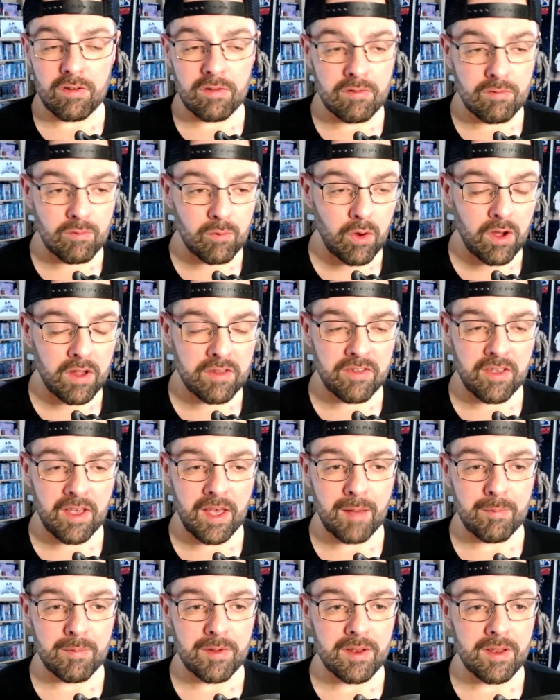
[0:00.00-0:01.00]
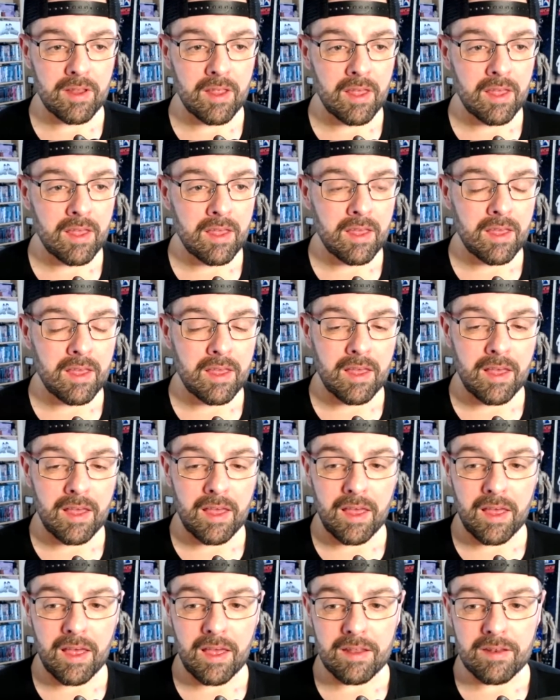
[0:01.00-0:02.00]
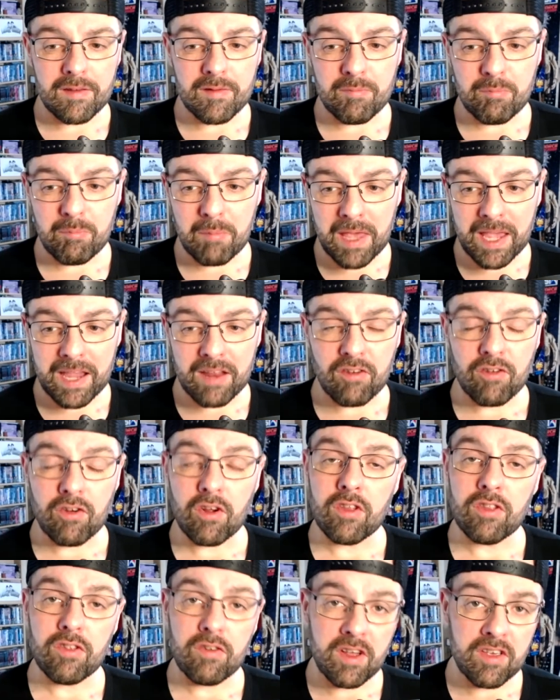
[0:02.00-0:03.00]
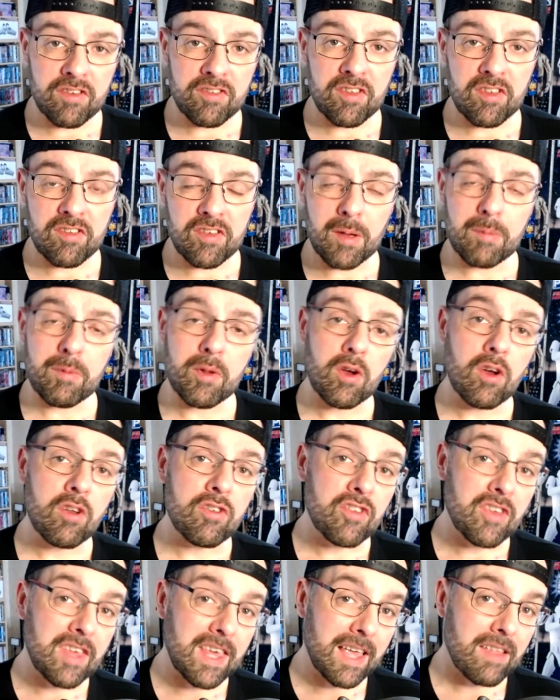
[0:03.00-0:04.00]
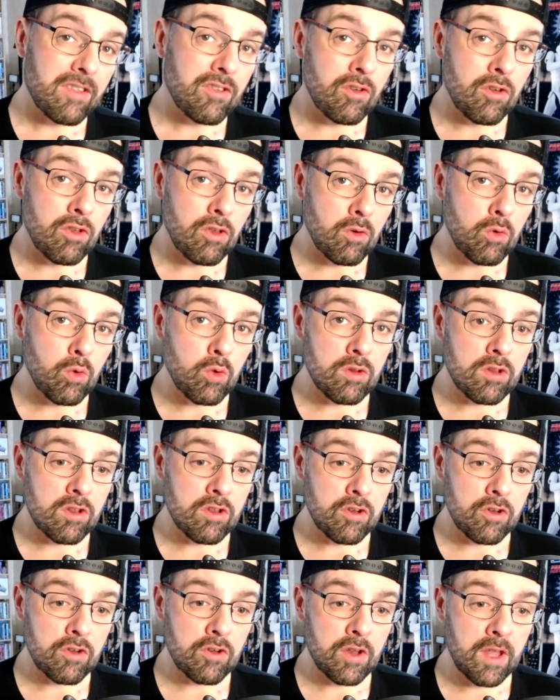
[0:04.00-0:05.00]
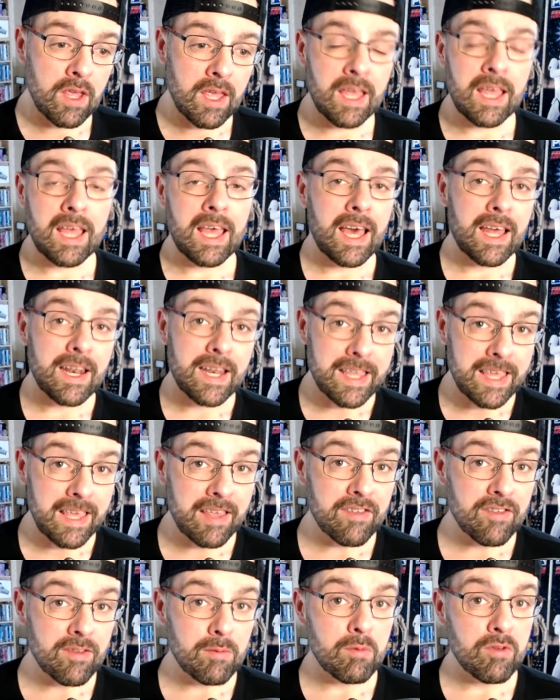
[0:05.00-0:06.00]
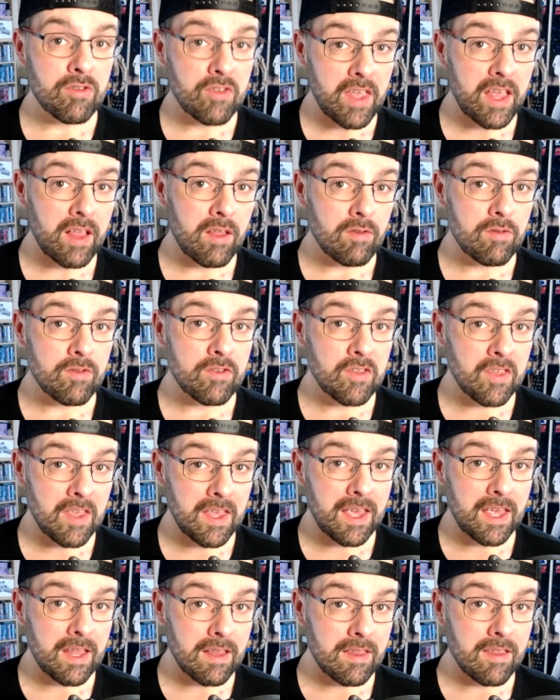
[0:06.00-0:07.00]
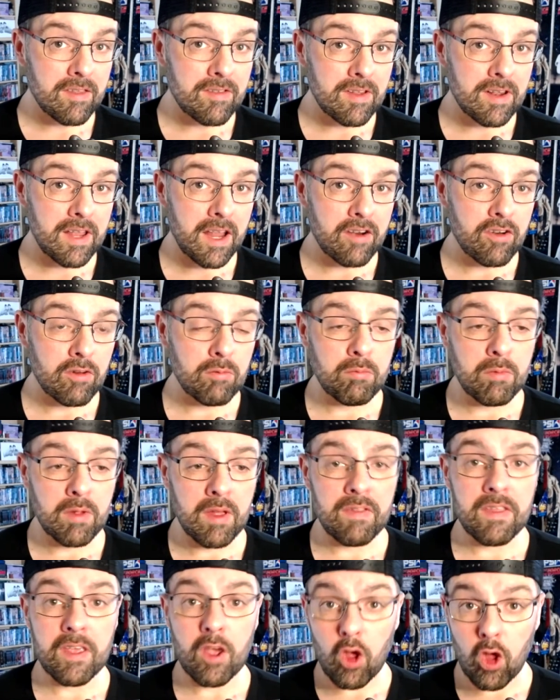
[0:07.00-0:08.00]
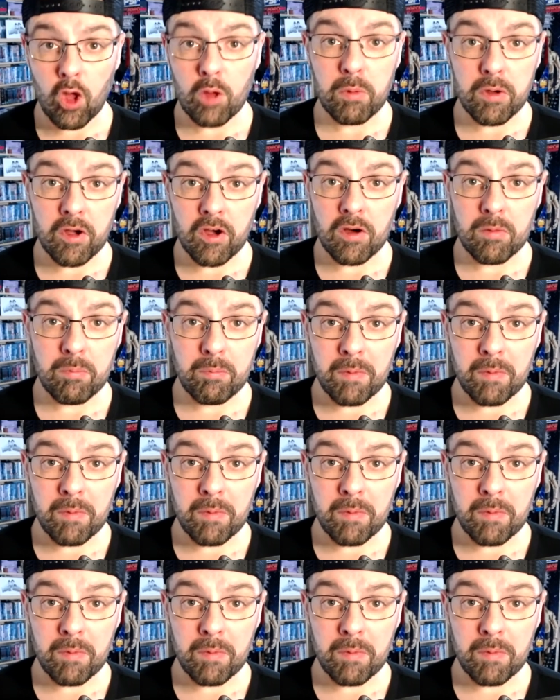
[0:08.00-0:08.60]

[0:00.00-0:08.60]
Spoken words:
what's happening, and Megatron, the rest of the Decepticons, get to the Golden Lagoon and encase themselves in this Electrum, and they all become